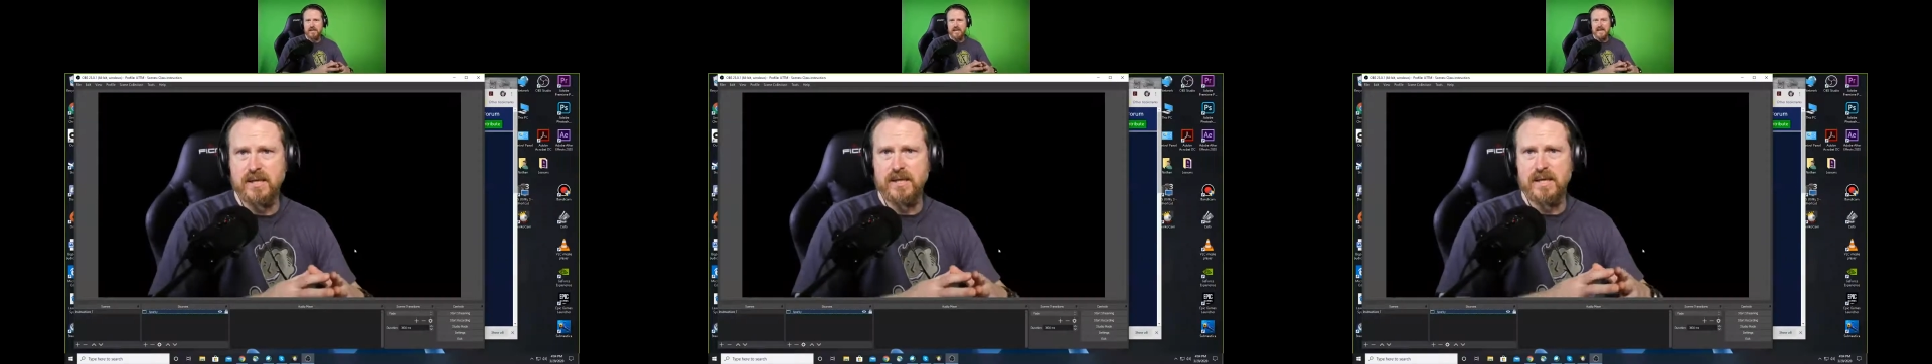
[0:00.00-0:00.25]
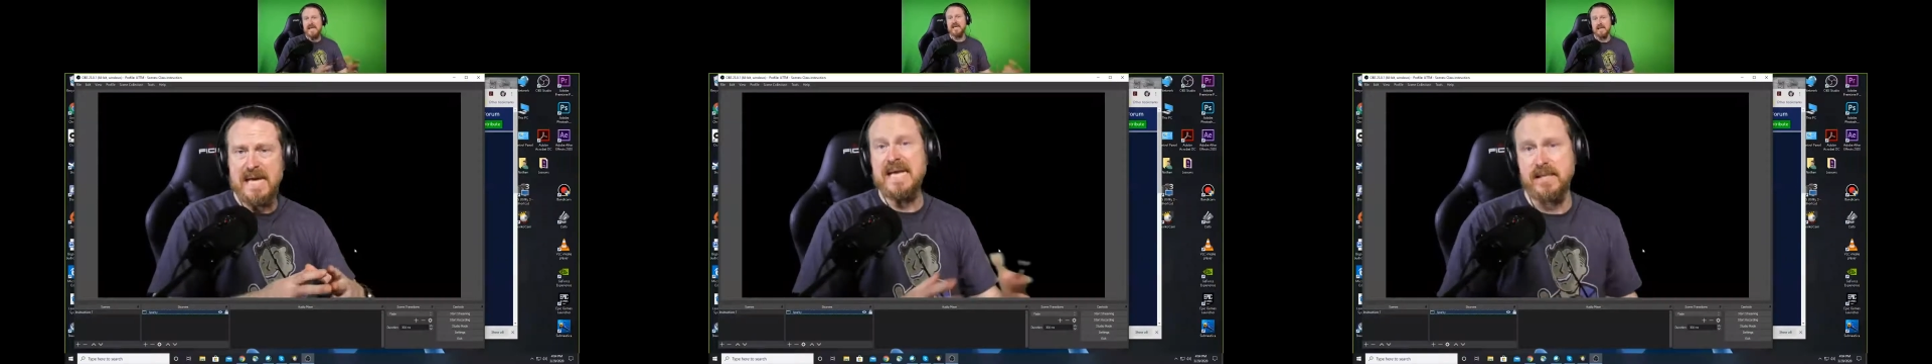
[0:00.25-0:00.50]

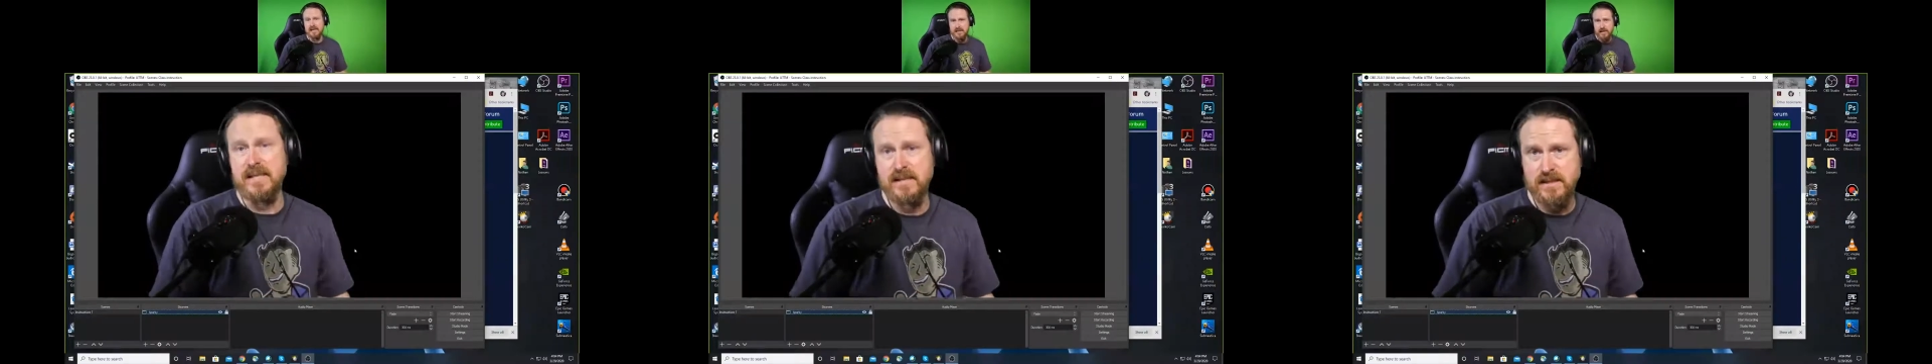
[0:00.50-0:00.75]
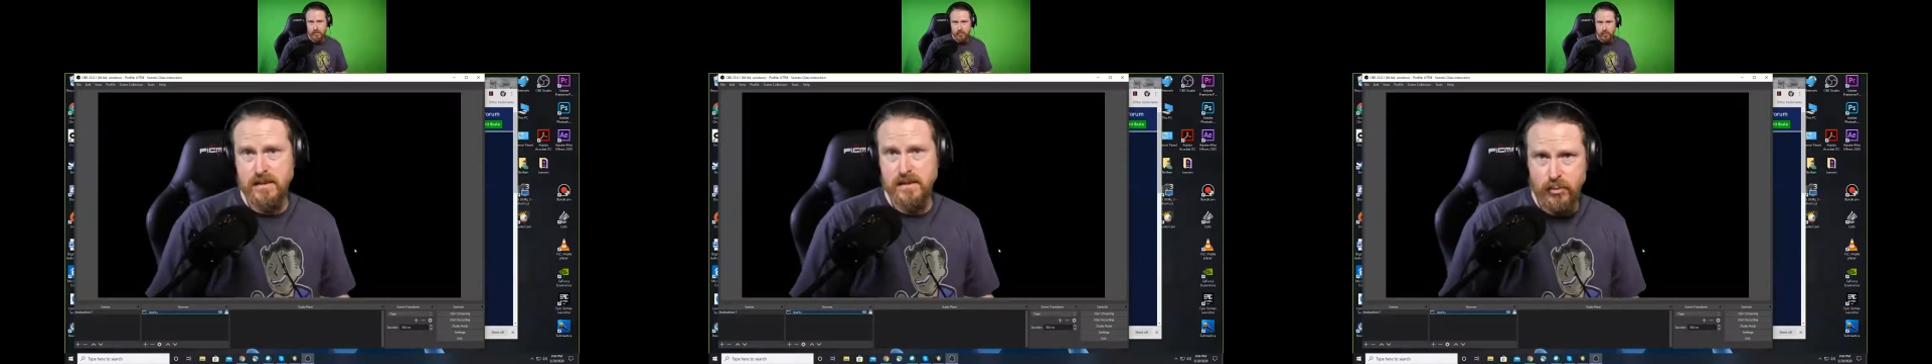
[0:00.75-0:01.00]
end at
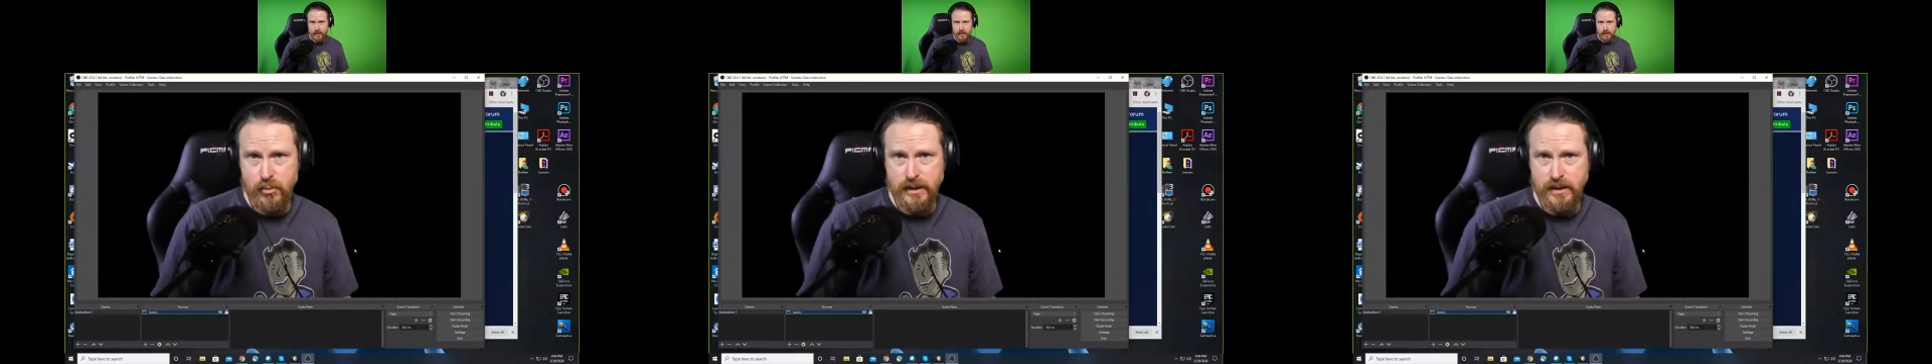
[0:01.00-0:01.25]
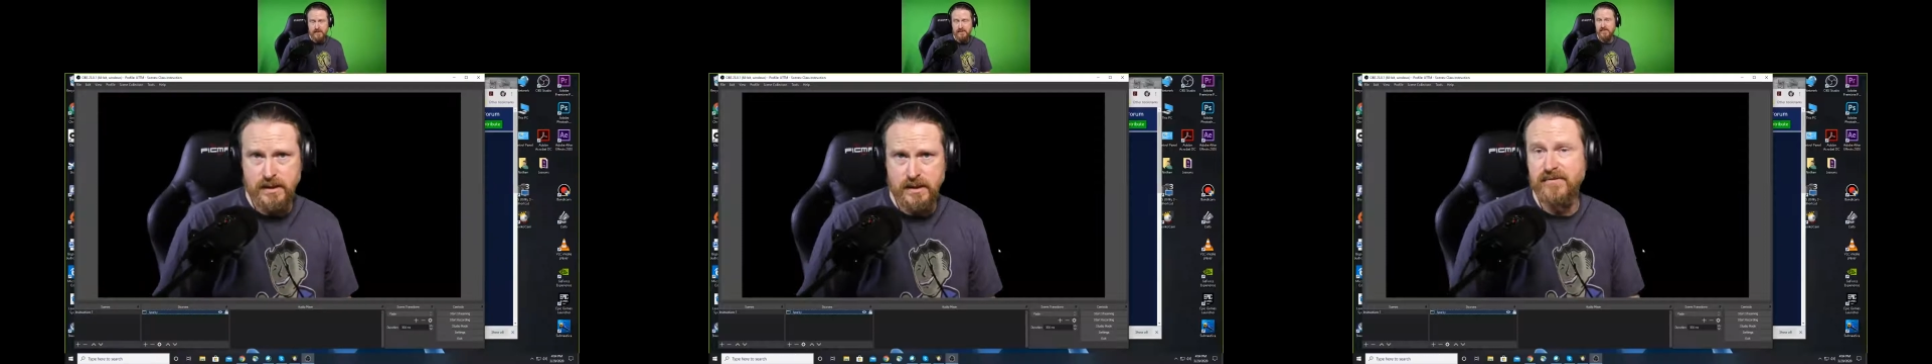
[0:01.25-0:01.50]
something.
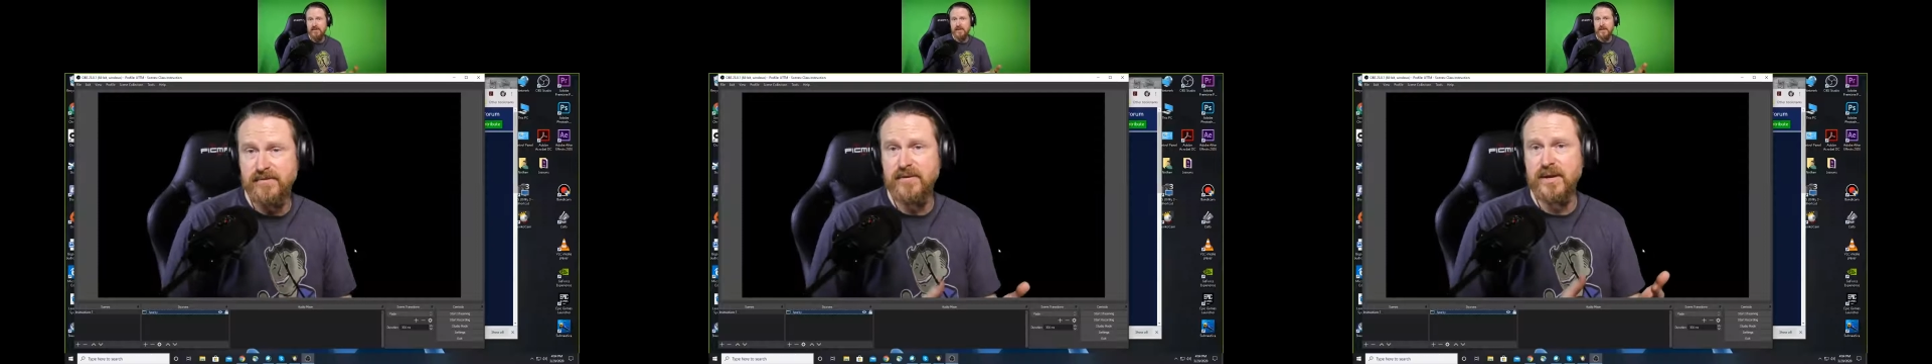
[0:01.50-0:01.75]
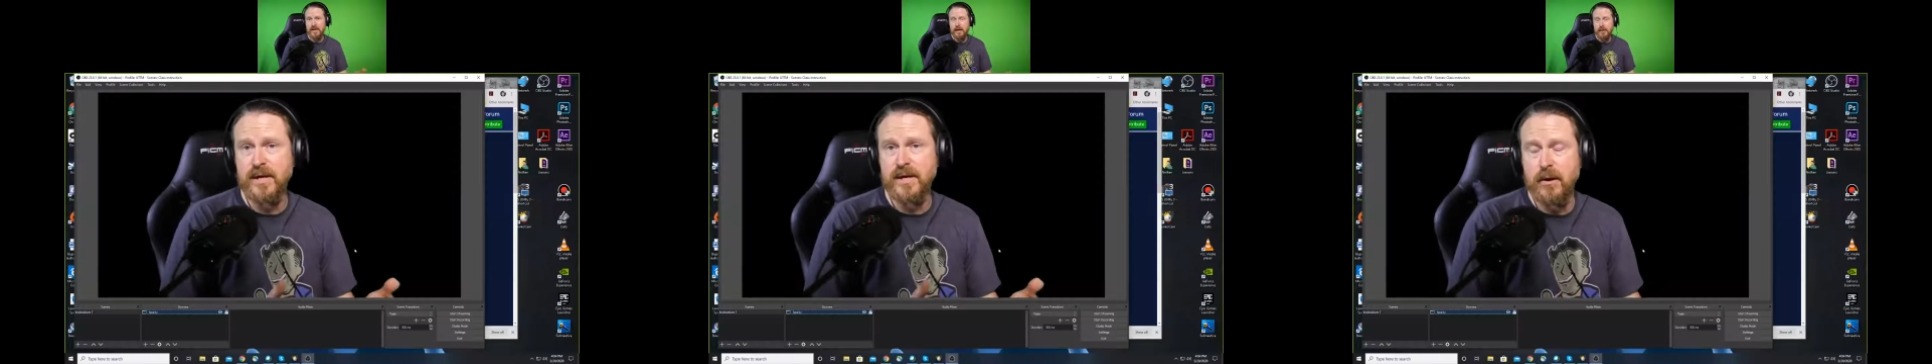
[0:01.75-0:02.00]
It's a
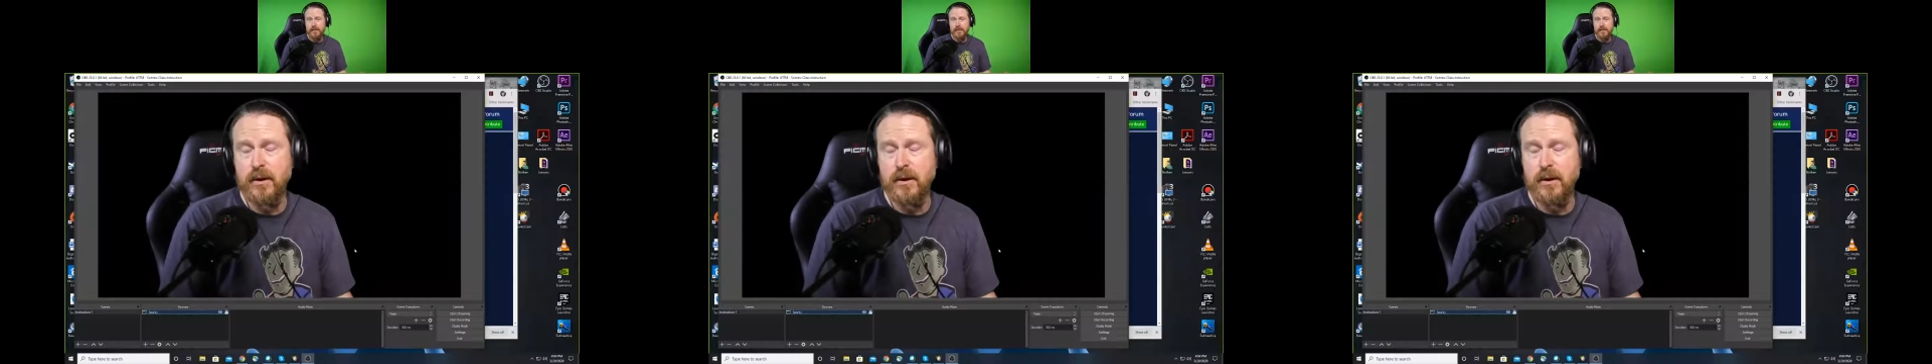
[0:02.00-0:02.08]
video,